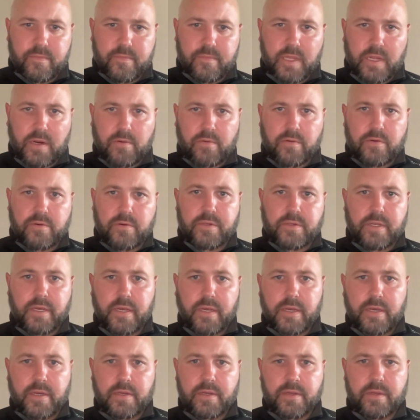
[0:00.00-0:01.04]
little
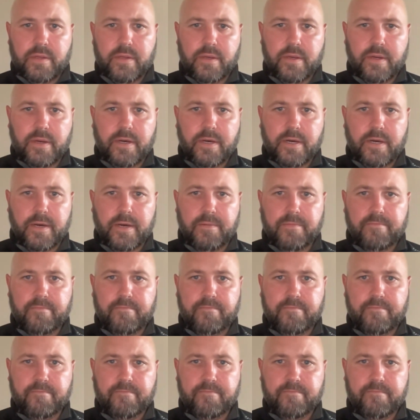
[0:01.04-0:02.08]
routine, now
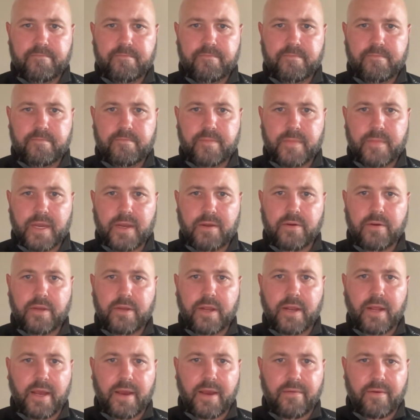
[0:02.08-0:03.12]
you
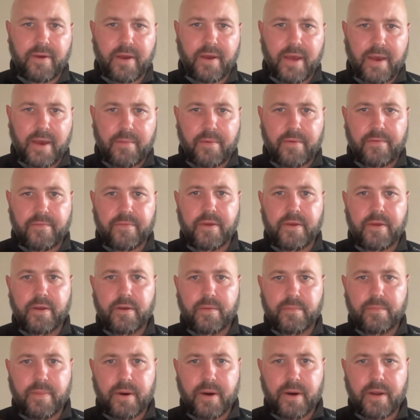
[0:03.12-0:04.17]
kind of have a habit of getting
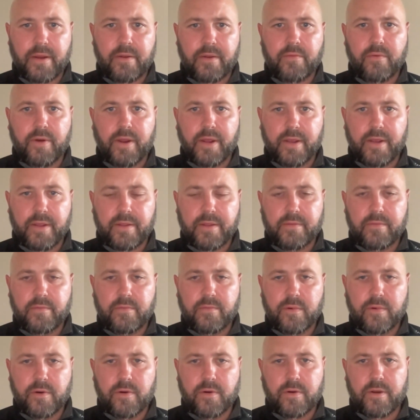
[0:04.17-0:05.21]
your body
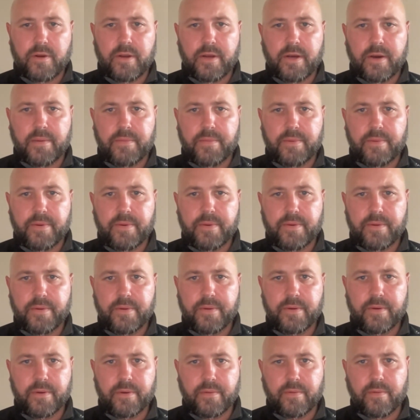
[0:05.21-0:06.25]
woken up.
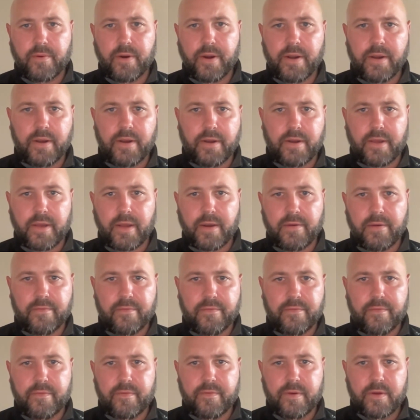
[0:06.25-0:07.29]
You're ready to kind
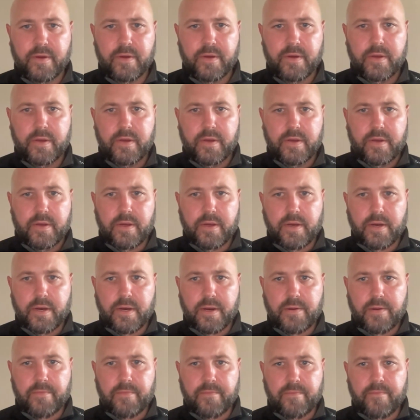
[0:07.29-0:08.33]

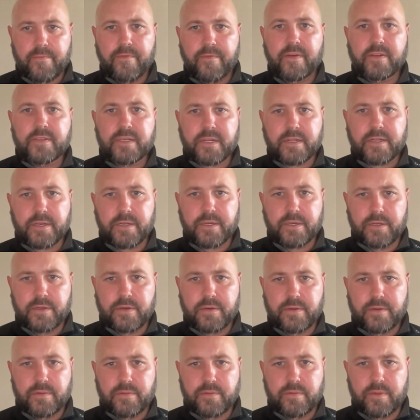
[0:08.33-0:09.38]
of physically
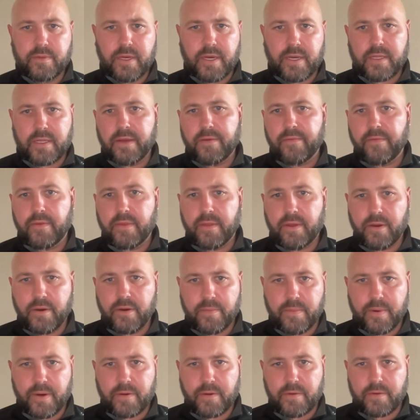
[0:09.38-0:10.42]
do the activity that
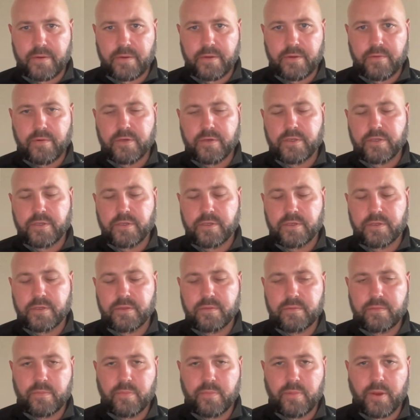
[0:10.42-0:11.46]
you're about to do, which is
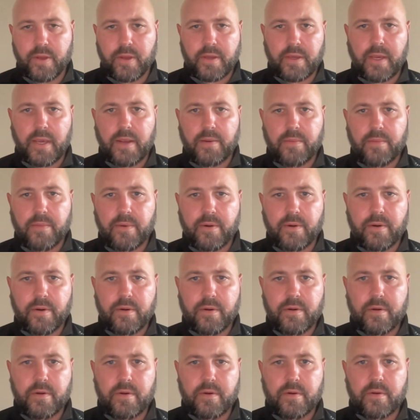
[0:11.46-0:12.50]
play a game
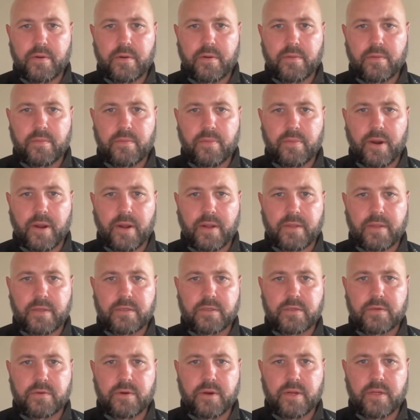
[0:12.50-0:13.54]
or
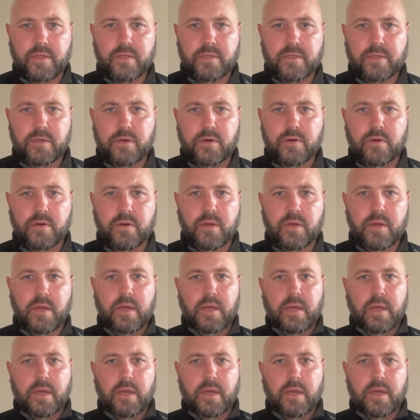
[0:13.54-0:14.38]
practice, right? So